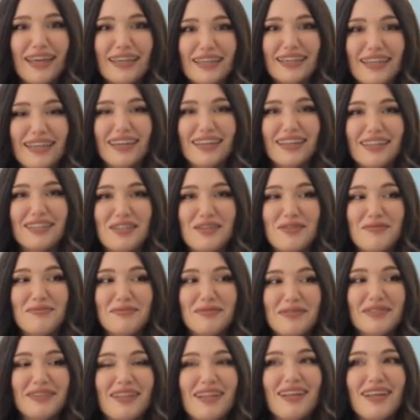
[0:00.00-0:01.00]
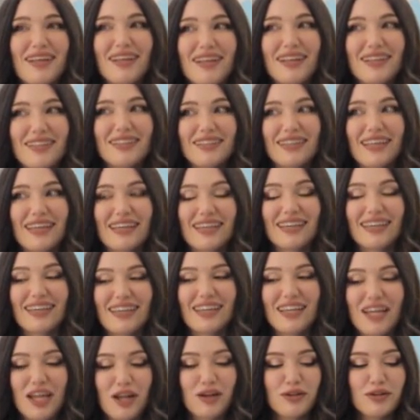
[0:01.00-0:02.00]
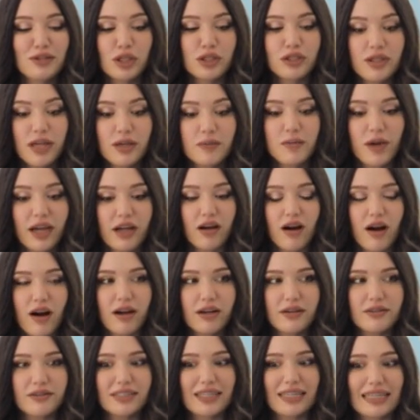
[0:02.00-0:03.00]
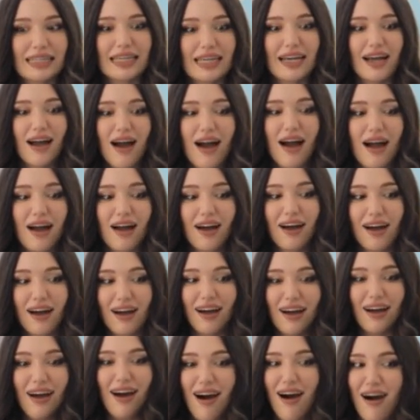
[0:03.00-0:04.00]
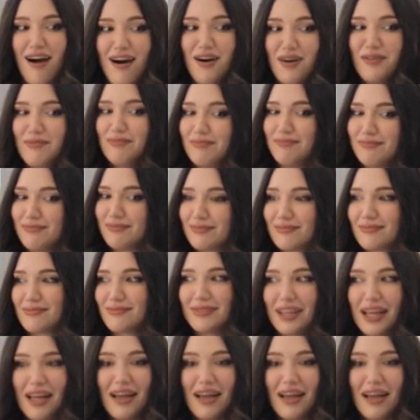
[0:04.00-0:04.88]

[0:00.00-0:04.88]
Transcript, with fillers: Like, can you, like, so take my card. It's like, um,